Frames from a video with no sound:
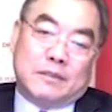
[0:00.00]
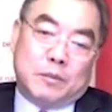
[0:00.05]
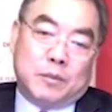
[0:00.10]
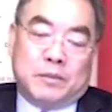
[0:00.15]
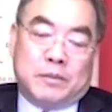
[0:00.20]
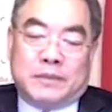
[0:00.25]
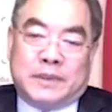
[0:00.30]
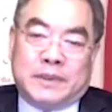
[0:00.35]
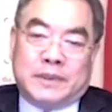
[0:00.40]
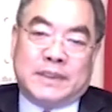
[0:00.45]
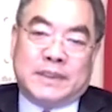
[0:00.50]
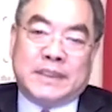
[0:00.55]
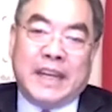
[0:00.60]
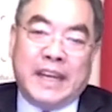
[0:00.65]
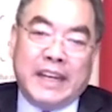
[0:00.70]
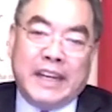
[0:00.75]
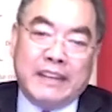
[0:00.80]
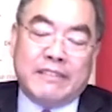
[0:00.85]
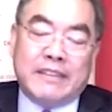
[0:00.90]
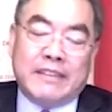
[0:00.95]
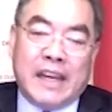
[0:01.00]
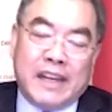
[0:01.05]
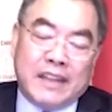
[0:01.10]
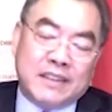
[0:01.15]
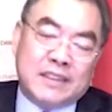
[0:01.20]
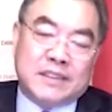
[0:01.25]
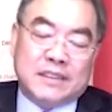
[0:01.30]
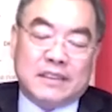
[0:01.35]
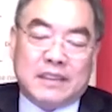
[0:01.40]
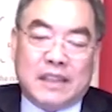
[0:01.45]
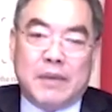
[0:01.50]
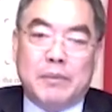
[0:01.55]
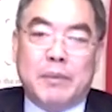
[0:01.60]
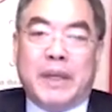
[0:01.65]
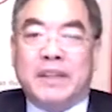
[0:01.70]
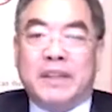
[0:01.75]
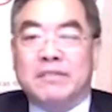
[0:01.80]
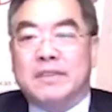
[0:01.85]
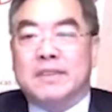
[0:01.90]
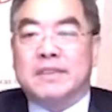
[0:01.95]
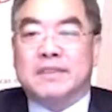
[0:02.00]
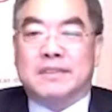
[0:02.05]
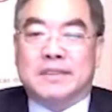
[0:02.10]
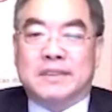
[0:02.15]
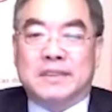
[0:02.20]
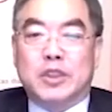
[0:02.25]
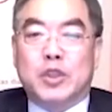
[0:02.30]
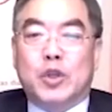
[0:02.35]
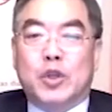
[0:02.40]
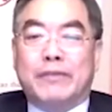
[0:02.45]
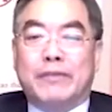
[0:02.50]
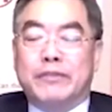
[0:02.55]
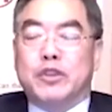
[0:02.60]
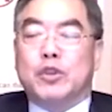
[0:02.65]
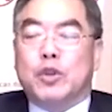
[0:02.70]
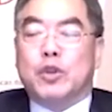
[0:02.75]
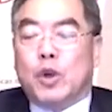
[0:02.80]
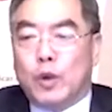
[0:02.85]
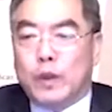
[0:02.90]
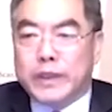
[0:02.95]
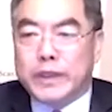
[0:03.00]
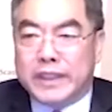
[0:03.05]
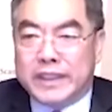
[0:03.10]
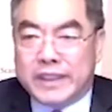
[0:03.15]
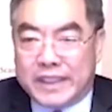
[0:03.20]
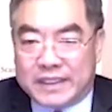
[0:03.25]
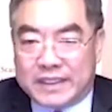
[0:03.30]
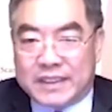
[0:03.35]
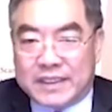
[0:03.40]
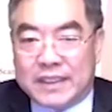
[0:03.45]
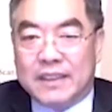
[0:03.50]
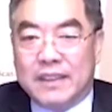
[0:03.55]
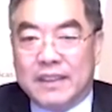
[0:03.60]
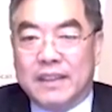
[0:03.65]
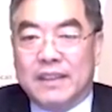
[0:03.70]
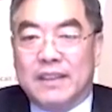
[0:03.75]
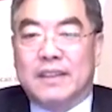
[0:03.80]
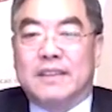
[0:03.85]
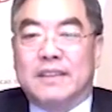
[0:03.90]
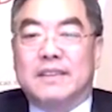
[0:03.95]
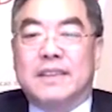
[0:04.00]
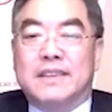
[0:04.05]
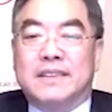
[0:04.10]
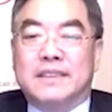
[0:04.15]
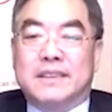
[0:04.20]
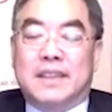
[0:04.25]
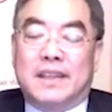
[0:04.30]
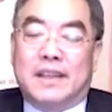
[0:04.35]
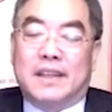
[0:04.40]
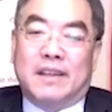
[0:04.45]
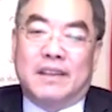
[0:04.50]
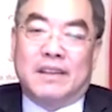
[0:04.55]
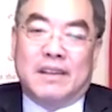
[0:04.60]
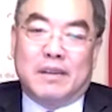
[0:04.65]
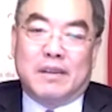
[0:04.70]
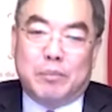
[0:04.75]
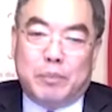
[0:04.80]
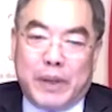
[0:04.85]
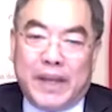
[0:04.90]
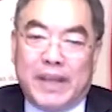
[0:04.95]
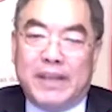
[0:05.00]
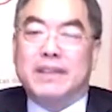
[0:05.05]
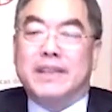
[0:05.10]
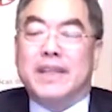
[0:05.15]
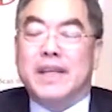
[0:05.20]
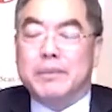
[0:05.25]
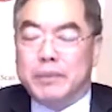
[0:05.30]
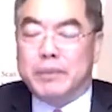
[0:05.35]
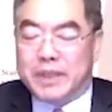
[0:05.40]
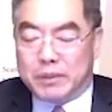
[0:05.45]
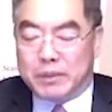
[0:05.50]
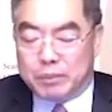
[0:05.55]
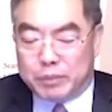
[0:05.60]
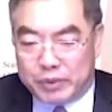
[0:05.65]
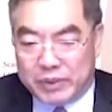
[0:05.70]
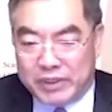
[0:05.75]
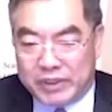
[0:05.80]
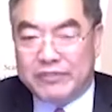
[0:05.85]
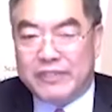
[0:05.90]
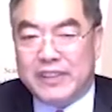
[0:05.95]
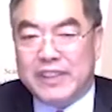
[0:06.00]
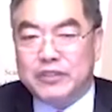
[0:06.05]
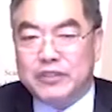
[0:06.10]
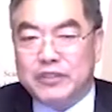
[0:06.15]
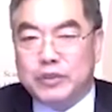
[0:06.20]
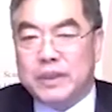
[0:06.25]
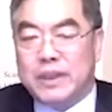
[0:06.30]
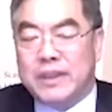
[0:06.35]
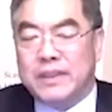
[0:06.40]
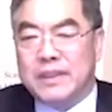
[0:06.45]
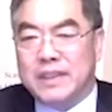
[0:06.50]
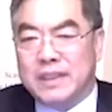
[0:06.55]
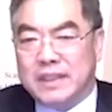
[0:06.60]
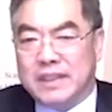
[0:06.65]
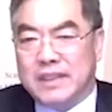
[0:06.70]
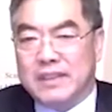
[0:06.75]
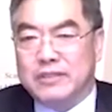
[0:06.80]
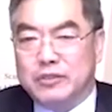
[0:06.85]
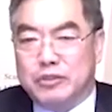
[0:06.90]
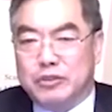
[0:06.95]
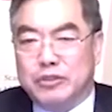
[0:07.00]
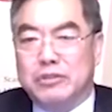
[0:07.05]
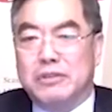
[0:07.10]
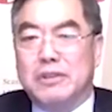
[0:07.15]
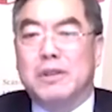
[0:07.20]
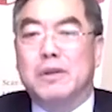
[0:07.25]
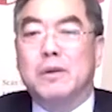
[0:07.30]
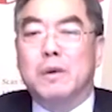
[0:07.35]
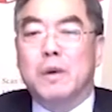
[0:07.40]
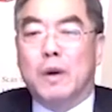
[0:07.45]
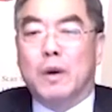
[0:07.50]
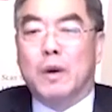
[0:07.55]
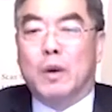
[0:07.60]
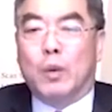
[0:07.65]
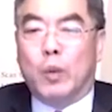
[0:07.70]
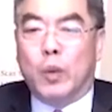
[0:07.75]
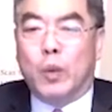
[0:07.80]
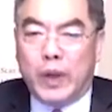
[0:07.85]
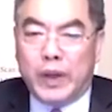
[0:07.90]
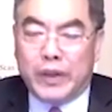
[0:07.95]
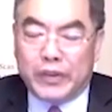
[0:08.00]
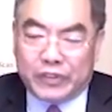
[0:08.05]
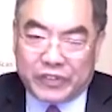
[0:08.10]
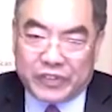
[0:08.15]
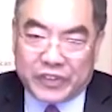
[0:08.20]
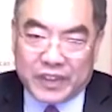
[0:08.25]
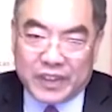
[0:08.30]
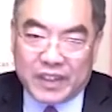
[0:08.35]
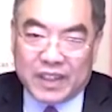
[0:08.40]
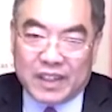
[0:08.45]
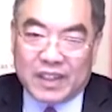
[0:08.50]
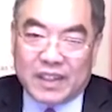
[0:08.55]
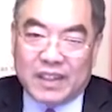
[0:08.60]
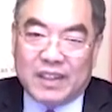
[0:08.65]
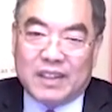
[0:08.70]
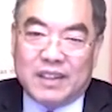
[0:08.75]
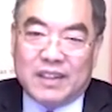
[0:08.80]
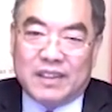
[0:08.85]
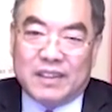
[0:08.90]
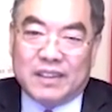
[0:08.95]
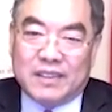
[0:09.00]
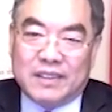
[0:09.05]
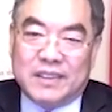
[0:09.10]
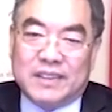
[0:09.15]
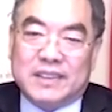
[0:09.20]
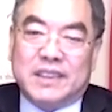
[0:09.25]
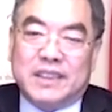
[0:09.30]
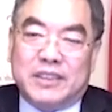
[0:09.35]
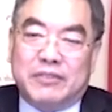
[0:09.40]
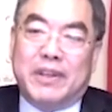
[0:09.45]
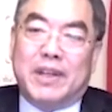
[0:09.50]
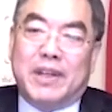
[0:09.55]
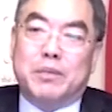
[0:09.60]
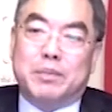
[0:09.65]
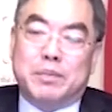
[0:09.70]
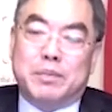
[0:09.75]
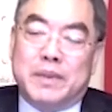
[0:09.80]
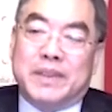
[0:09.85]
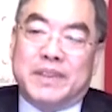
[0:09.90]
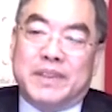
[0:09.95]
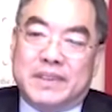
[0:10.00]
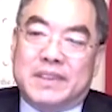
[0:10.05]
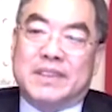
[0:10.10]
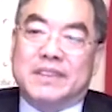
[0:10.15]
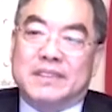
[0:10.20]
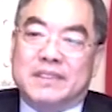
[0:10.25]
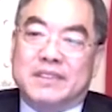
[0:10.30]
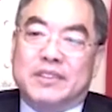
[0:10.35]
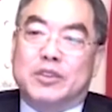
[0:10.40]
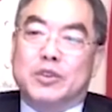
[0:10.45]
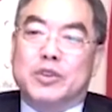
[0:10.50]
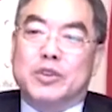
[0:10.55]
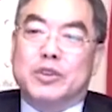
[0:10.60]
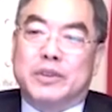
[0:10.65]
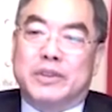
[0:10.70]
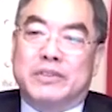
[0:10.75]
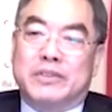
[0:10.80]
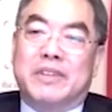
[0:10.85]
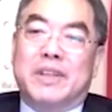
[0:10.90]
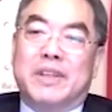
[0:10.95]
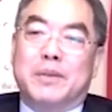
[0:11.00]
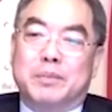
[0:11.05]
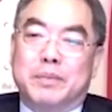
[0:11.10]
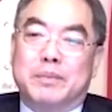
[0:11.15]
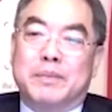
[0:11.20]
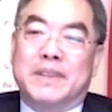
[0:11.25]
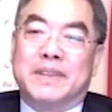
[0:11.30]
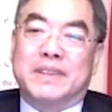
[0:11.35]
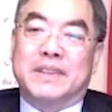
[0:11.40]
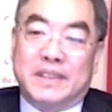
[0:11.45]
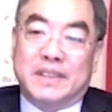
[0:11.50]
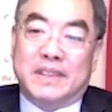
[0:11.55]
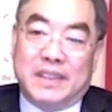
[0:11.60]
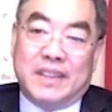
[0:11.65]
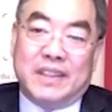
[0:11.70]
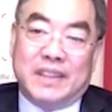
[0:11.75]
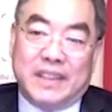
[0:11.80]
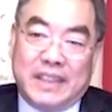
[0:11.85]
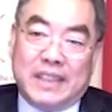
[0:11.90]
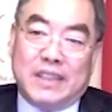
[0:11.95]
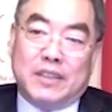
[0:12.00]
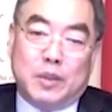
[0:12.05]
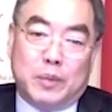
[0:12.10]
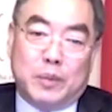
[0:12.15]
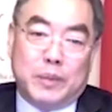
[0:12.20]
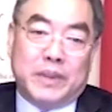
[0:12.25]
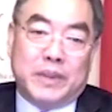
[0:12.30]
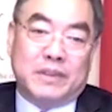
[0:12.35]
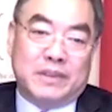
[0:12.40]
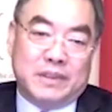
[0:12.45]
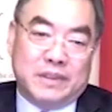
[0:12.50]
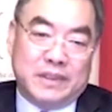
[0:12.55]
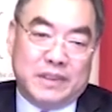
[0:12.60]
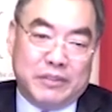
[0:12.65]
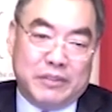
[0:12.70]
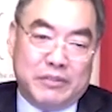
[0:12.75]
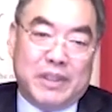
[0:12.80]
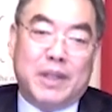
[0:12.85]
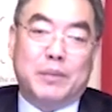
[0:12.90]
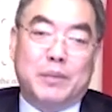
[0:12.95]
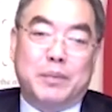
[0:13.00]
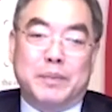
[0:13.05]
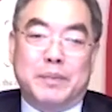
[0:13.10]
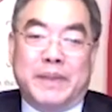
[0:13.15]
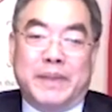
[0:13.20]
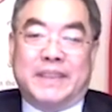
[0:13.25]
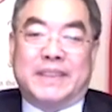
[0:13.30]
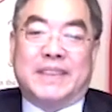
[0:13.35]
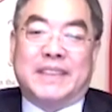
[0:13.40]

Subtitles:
Saying that, you have to coordinate this pandemic prevention and control with this development, social development, and economic development.